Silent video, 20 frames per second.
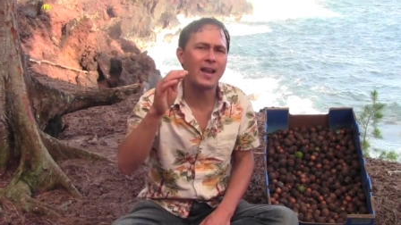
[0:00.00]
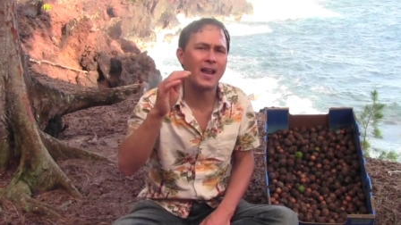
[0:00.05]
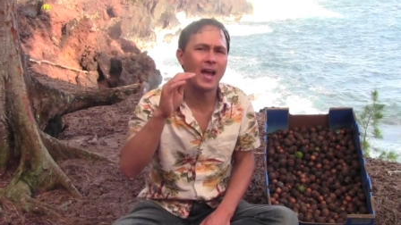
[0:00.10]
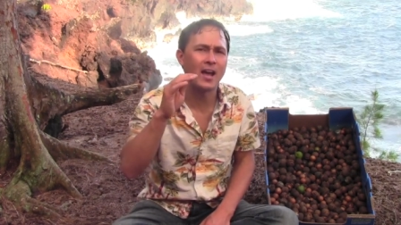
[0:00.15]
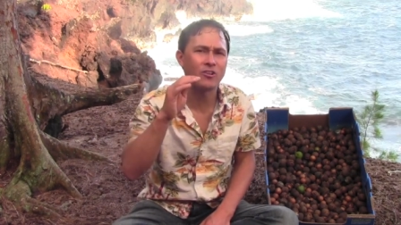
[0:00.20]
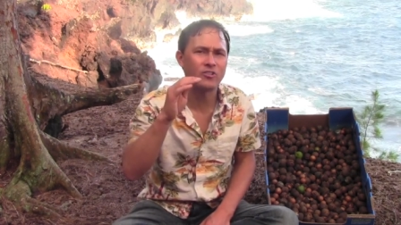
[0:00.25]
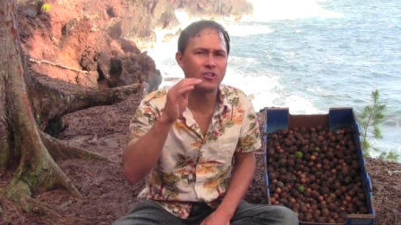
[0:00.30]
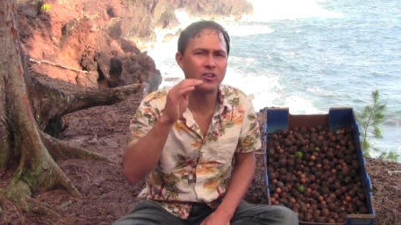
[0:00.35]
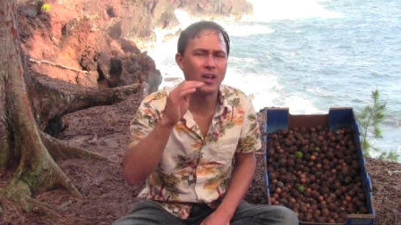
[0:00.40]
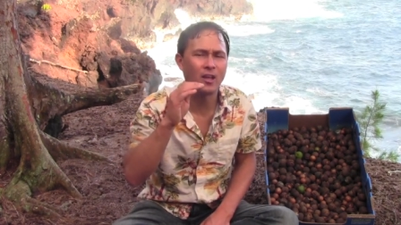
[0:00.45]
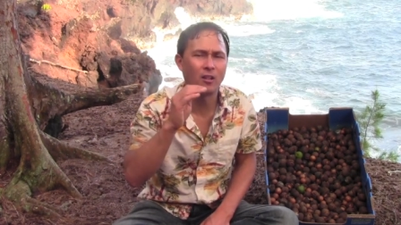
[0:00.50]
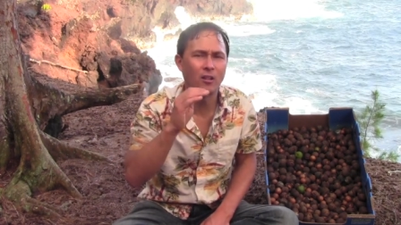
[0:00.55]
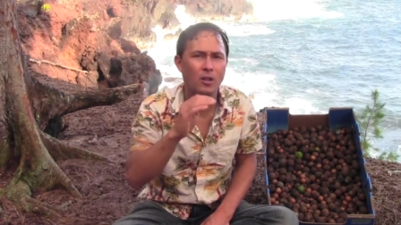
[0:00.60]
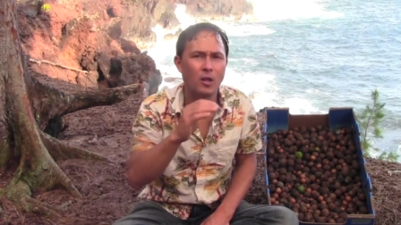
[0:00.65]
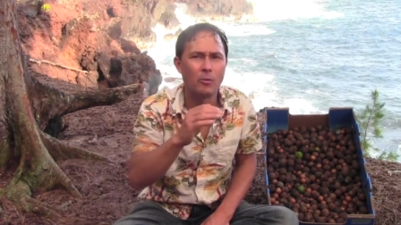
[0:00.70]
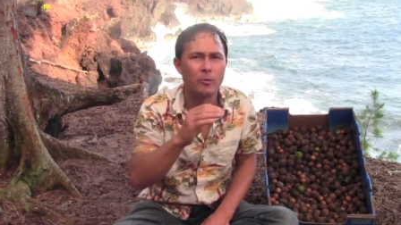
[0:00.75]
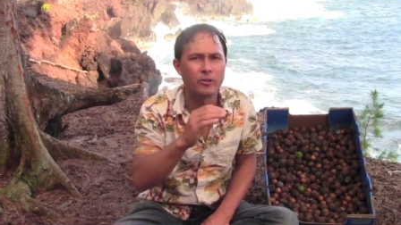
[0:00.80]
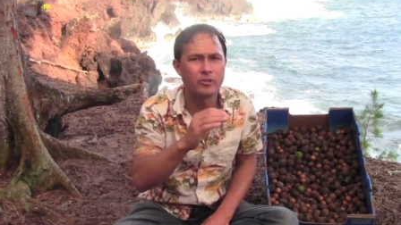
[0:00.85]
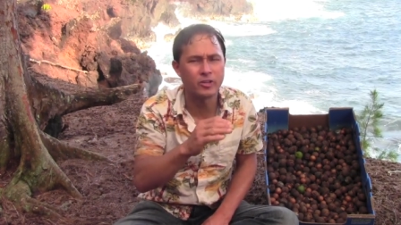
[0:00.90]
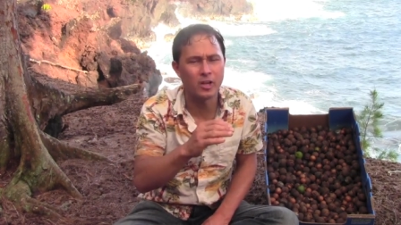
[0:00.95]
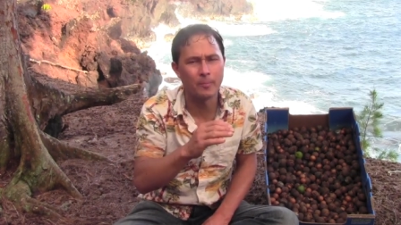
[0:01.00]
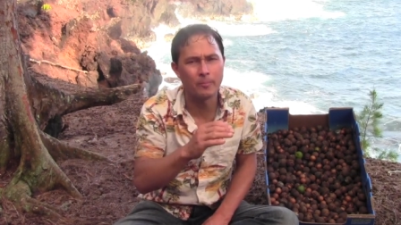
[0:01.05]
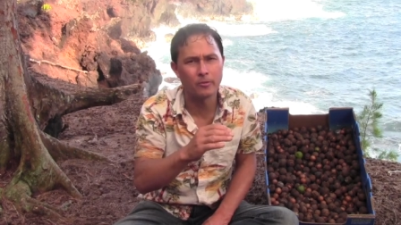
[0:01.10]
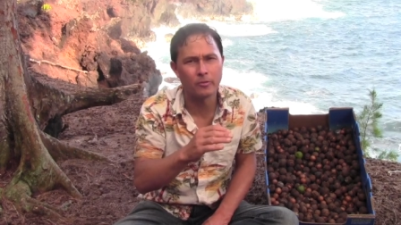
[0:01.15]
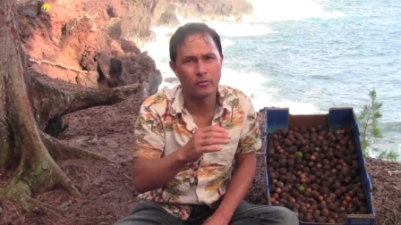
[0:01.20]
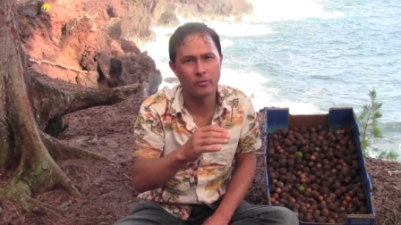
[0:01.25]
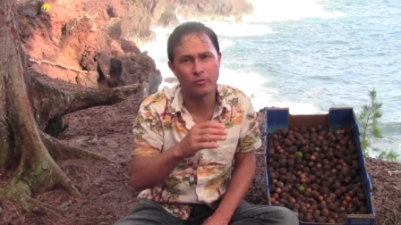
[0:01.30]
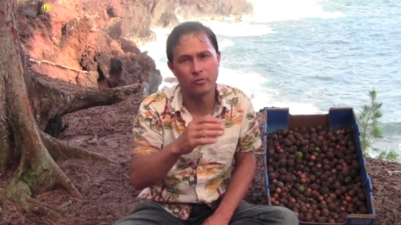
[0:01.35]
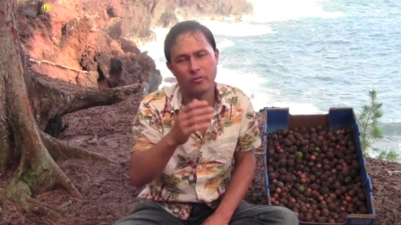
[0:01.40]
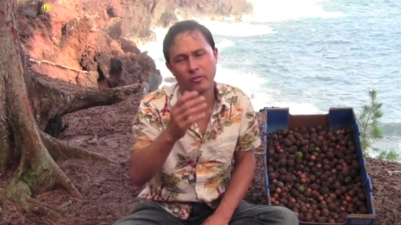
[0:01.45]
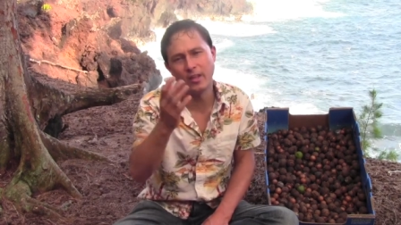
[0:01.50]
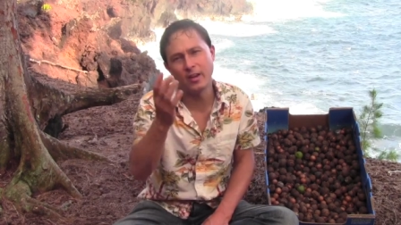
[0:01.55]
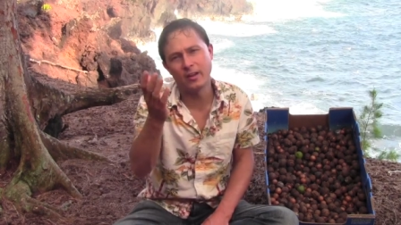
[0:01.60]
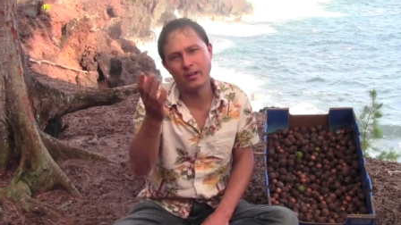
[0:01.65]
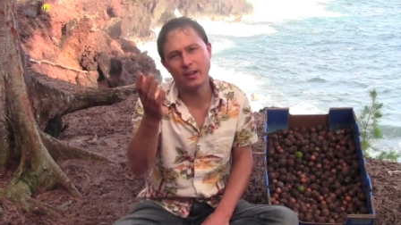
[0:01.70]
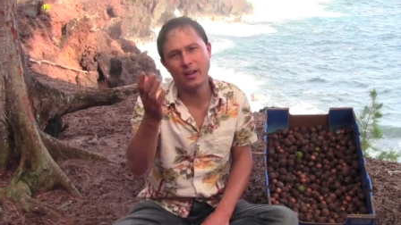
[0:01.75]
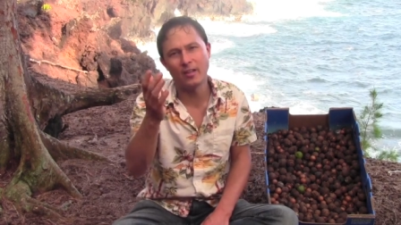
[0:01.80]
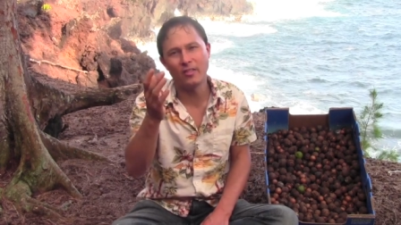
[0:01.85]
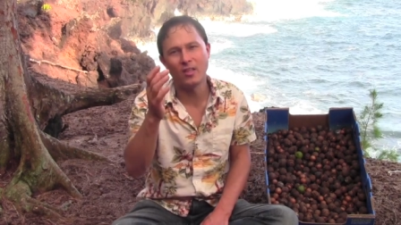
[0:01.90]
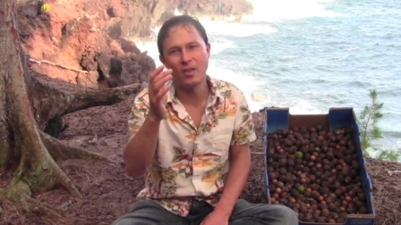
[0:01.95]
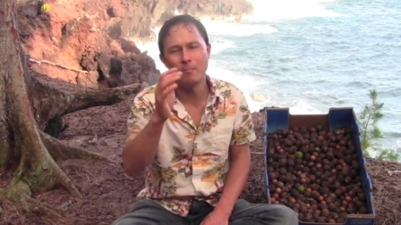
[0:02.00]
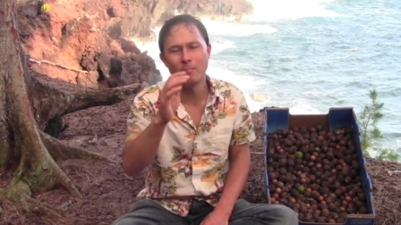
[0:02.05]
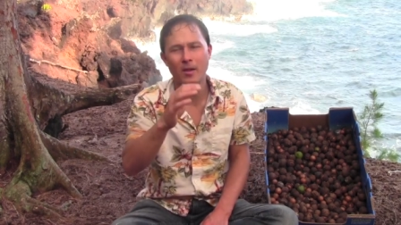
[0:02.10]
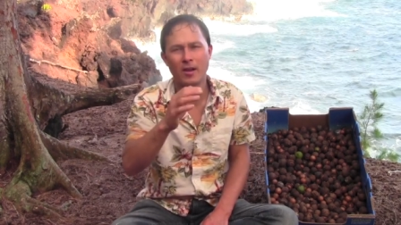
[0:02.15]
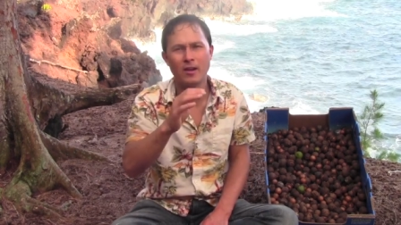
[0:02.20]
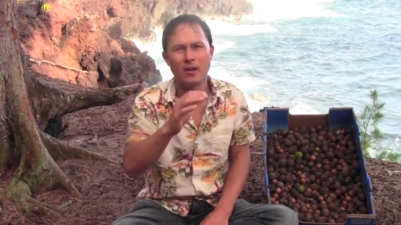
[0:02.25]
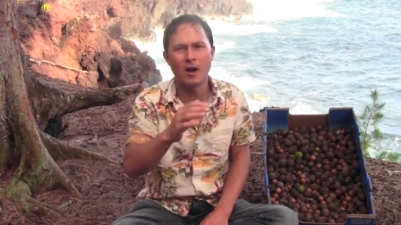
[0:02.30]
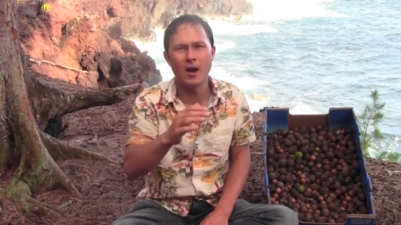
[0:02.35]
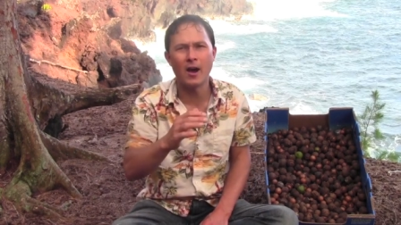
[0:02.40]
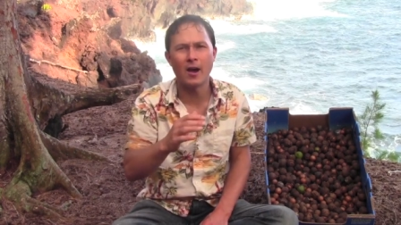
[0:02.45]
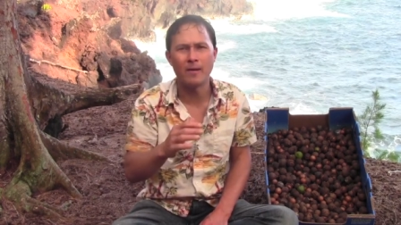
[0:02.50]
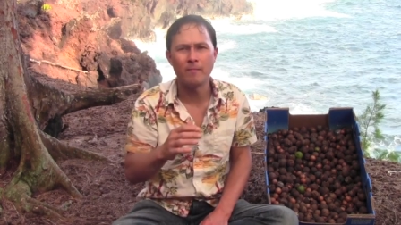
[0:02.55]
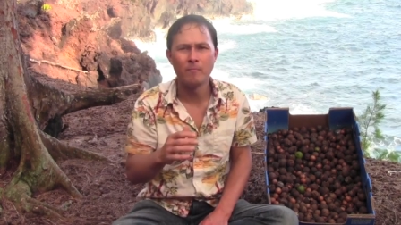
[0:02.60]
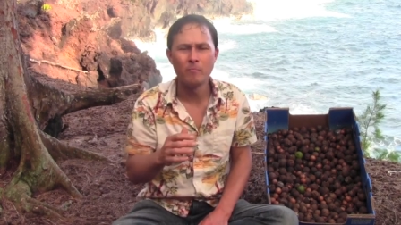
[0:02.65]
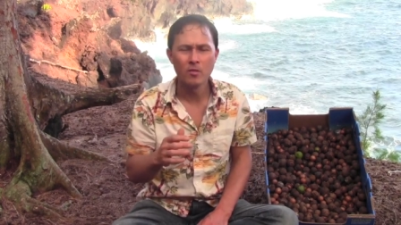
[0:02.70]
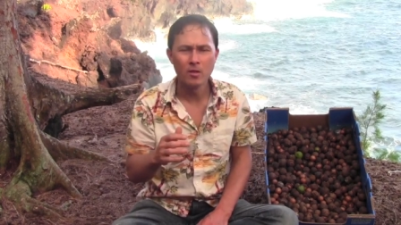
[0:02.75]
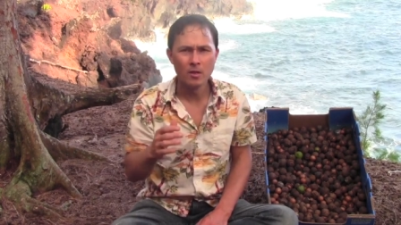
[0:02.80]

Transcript: it actually at lower temperatures. Then again, they may not.